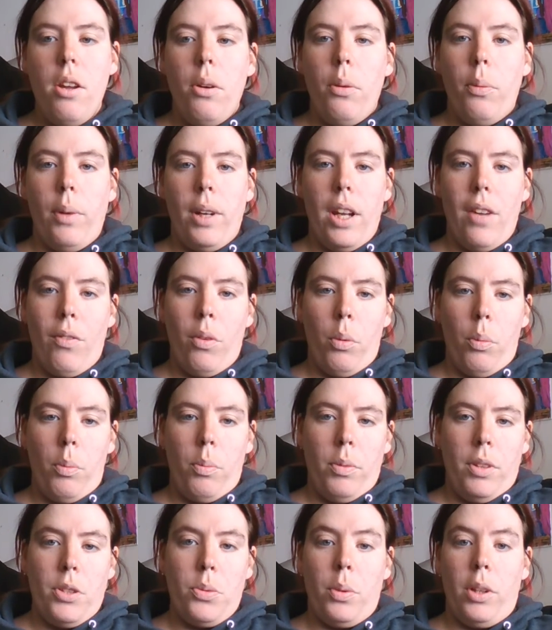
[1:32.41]

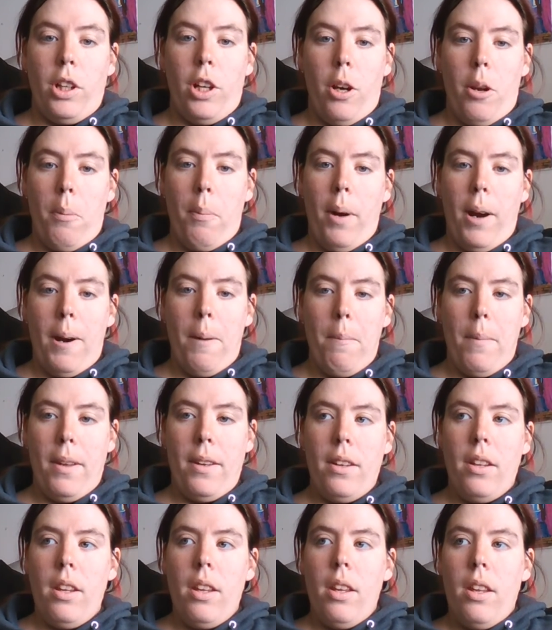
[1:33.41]
because we're in an
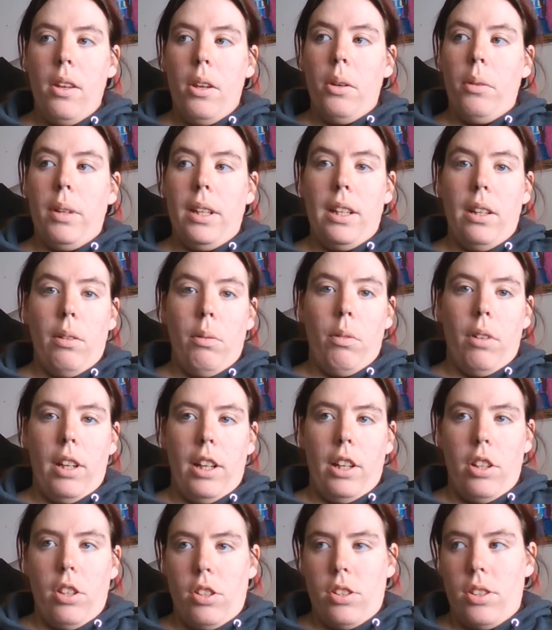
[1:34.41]
apartment. We didn't
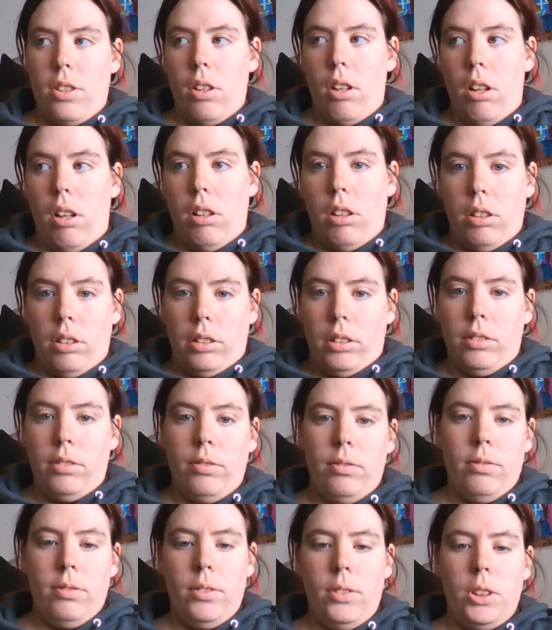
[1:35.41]
want it just all
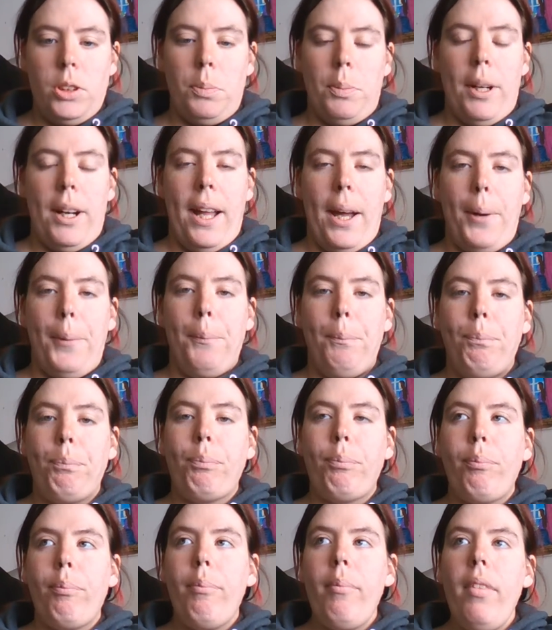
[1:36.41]
spread out.
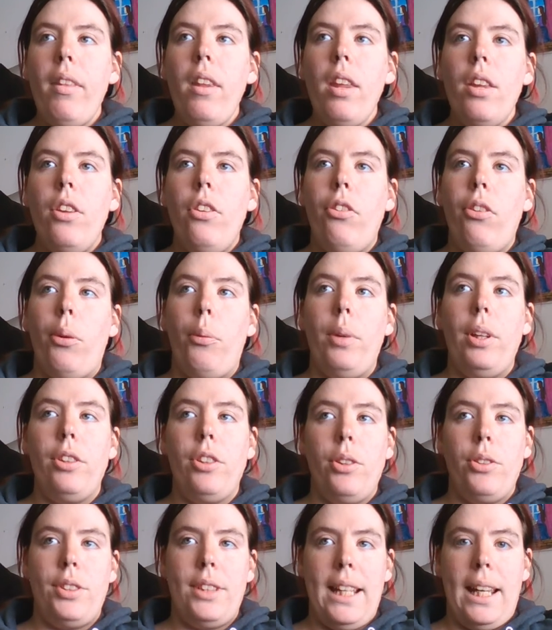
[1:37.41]
So we
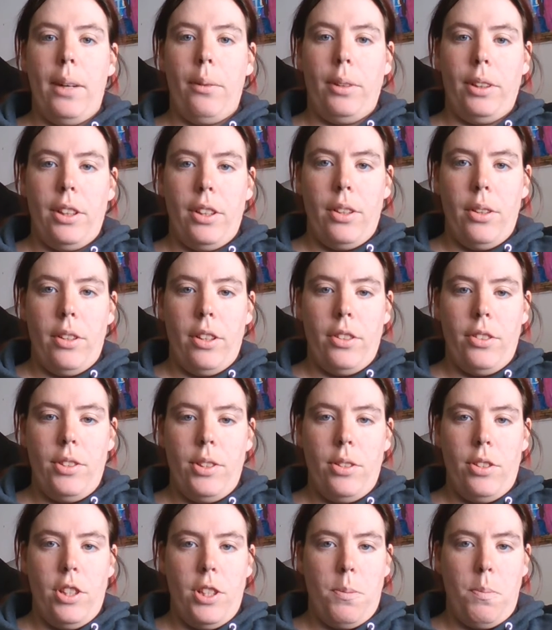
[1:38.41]
chose that one to do this
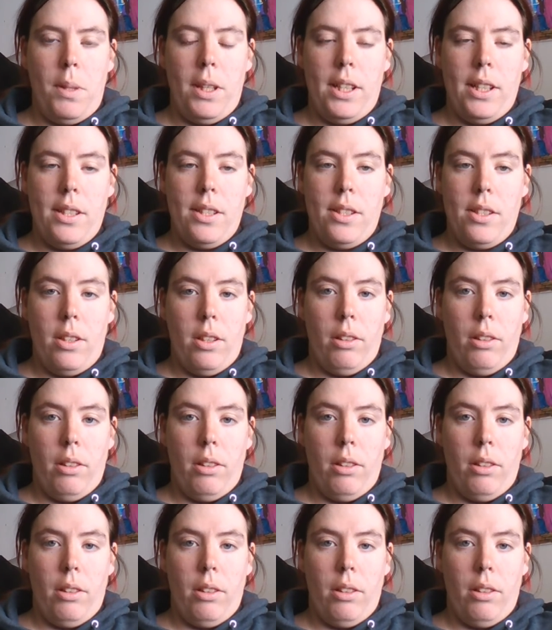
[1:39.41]
to just because,